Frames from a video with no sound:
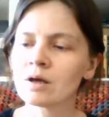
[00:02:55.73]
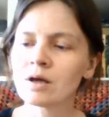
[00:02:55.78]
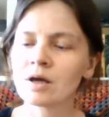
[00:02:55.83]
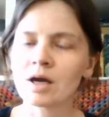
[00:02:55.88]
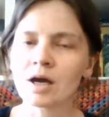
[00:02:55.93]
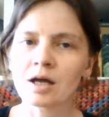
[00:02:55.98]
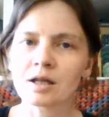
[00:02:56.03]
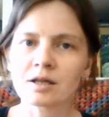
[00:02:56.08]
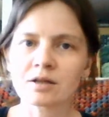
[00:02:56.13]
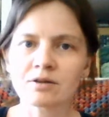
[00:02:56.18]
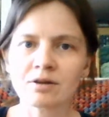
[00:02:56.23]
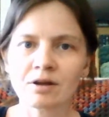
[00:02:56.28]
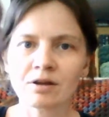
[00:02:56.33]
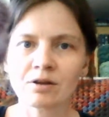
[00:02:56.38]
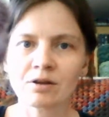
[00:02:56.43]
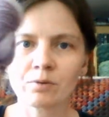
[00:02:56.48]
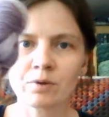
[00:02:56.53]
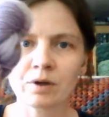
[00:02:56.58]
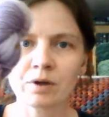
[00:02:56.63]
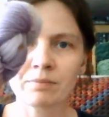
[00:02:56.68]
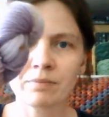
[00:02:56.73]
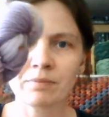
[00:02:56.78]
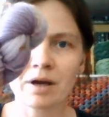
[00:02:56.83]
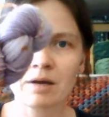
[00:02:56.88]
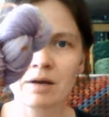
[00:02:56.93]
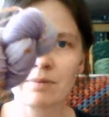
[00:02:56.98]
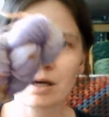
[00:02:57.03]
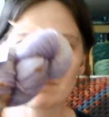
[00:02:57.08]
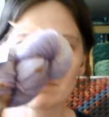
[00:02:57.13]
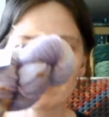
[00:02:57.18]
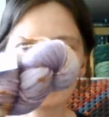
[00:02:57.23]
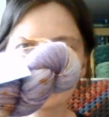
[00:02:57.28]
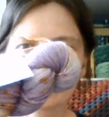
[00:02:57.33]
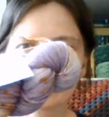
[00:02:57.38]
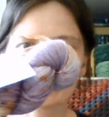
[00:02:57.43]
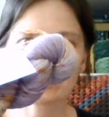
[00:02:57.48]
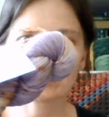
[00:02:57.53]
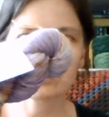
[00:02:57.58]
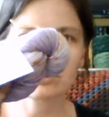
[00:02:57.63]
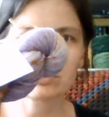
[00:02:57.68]
and this other one may become a
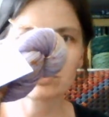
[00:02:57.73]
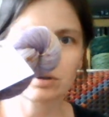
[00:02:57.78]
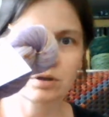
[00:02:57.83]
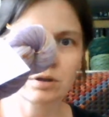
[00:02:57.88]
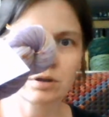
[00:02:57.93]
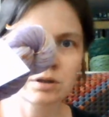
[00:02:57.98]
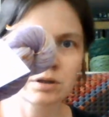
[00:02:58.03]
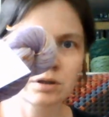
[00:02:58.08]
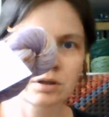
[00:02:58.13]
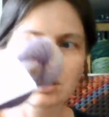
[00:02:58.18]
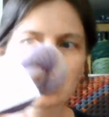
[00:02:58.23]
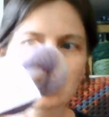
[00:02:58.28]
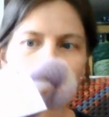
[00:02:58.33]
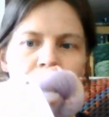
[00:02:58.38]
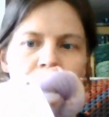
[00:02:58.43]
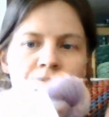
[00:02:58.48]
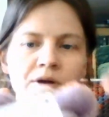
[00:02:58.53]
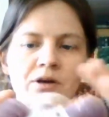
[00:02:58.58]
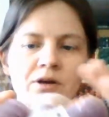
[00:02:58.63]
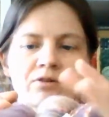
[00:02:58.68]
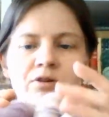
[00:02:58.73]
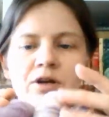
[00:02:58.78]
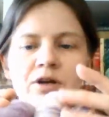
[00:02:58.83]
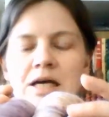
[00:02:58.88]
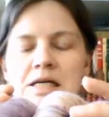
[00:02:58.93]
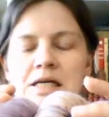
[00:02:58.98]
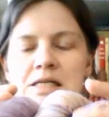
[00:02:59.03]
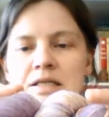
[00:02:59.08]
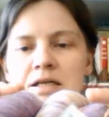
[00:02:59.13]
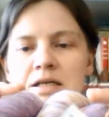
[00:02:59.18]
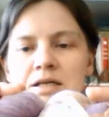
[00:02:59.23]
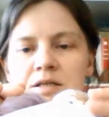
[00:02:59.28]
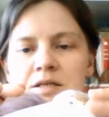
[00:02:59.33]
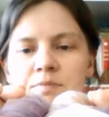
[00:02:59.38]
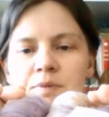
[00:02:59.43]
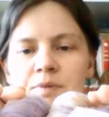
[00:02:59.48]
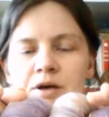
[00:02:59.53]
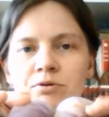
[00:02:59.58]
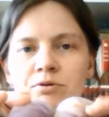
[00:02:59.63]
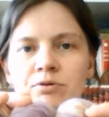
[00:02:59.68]
shawl because it has less
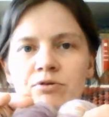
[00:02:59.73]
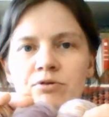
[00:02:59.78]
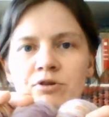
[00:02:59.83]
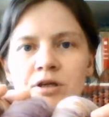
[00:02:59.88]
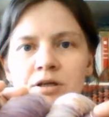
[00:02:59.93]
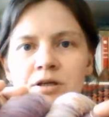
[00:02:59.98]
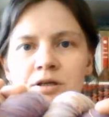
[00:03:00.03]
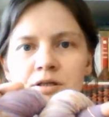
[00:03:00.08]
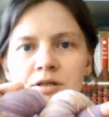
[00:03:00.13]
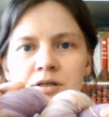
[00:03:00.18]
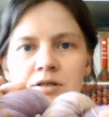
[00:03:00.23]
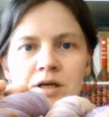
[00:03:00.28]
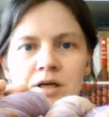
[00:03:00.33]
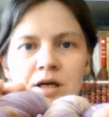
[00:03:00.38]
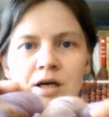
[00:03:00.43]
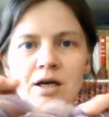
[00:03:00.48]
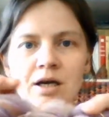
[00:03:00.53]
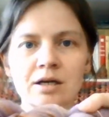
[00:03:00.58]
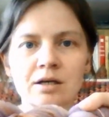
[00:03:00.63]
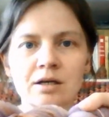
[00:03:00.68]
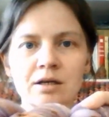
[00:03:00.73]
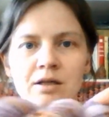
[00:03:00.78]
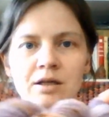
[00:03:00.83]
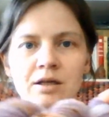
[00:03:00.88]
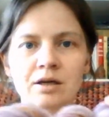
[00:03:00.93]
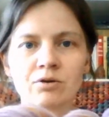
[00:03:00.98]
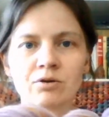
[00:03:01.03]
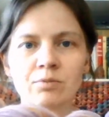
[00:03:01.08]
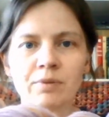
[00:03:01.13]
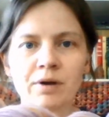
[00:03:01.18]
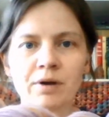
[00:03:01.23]
speckles in it, and I think it'll pair